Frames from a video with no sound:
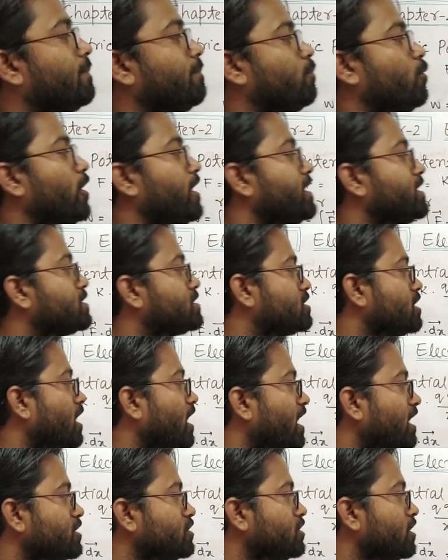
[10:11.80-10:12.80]
a point
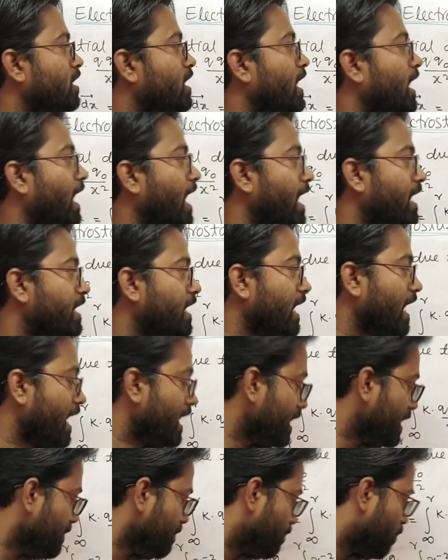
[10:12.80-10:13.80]
charge at
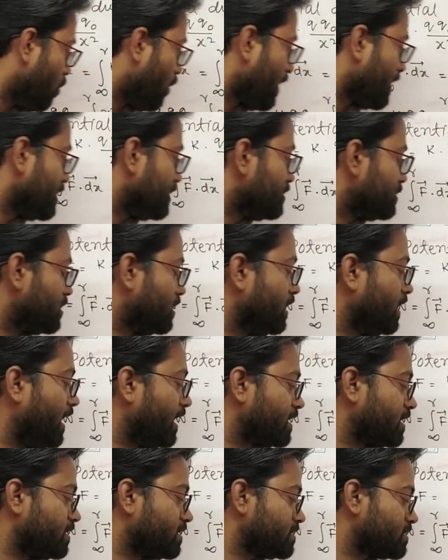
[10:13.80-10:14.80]
any point
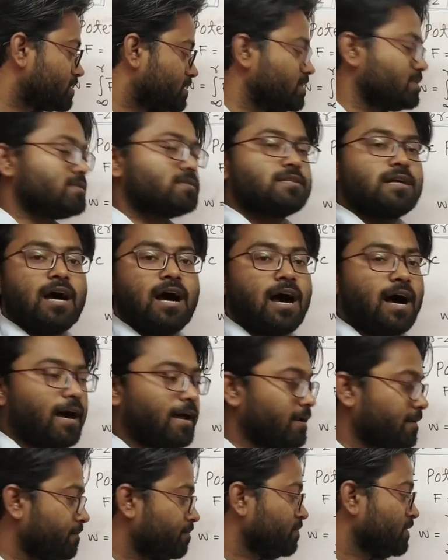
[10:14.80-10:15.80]
at a distance
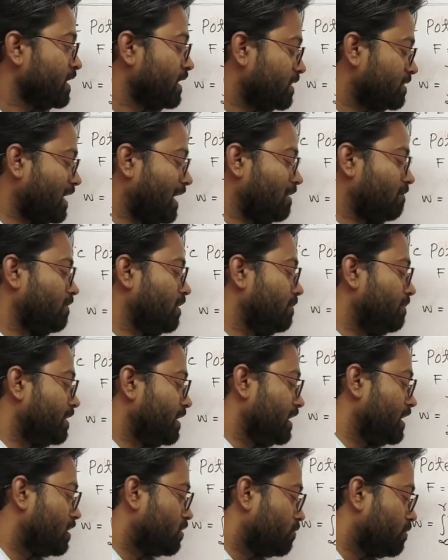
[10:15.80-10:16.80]
r, that will
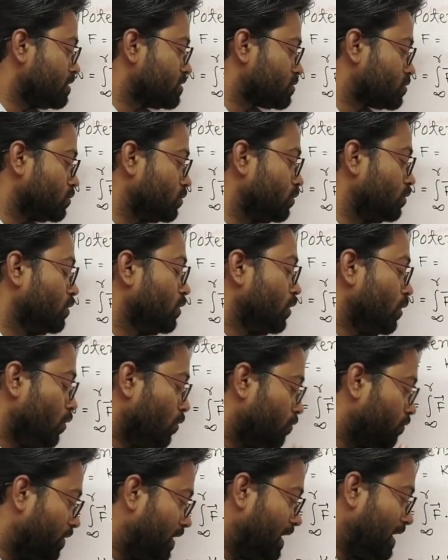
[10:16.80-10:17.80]
be equals to
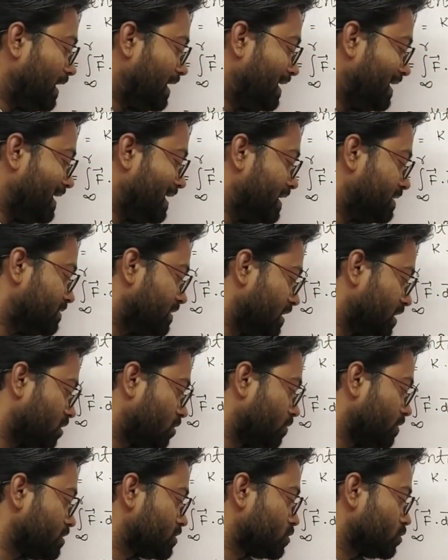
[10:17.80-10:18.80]
V is
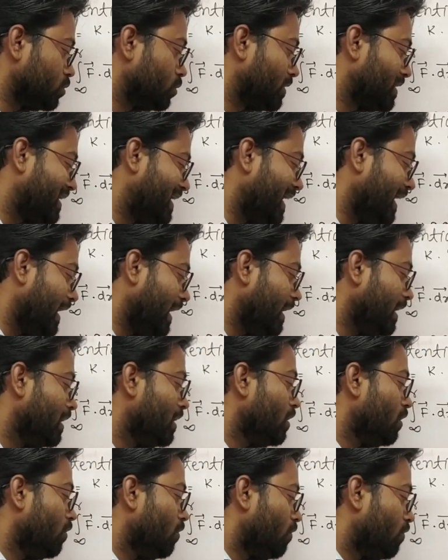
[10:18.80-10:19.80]
equals to
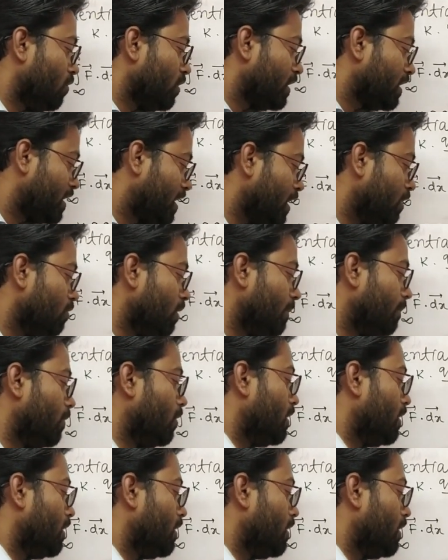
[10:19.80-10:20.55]
K Q